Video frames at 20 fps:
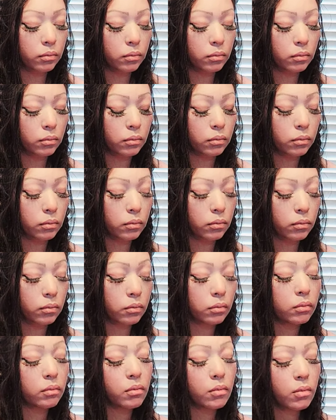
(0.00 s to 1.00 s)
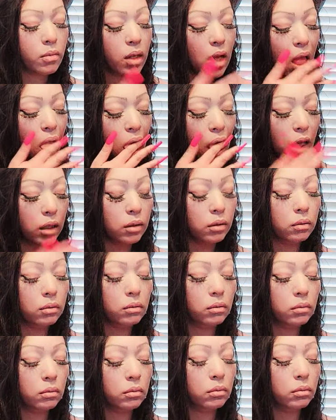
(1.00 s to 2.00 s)

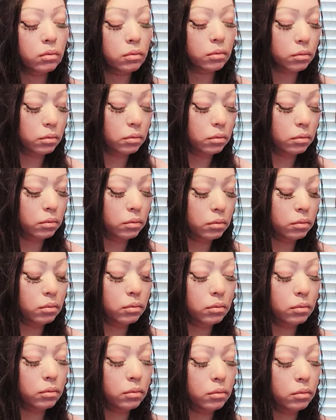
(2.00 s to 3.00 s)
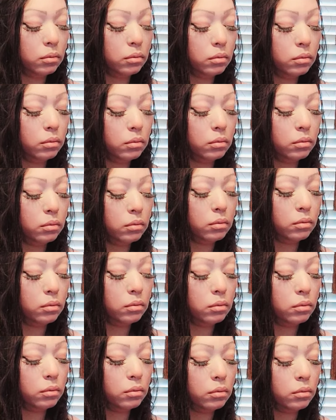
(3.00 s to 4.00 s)

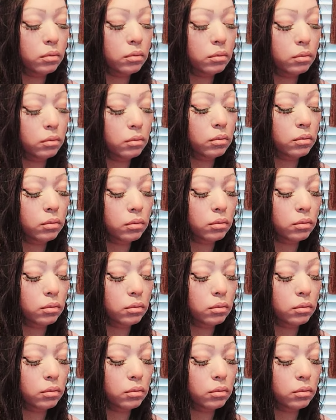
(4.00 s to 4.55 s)
Nobody speaks.